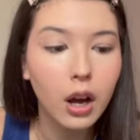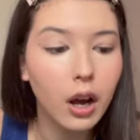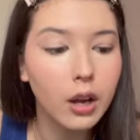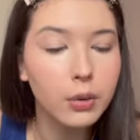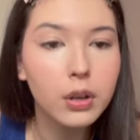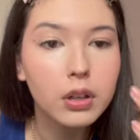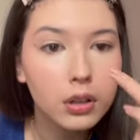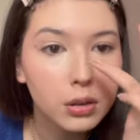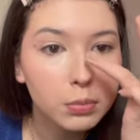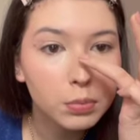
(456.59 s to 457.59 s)
I
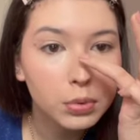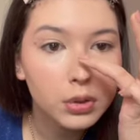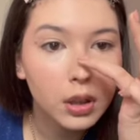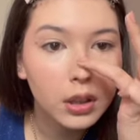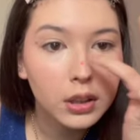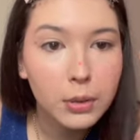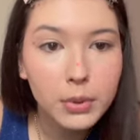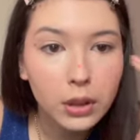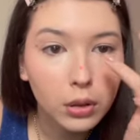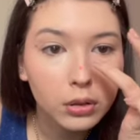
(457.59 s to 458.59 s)
will put a little
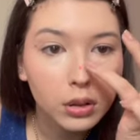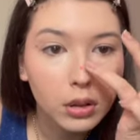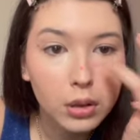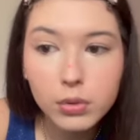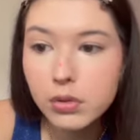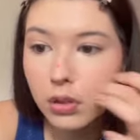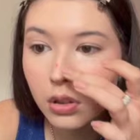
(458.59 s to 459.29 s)
bit on the nose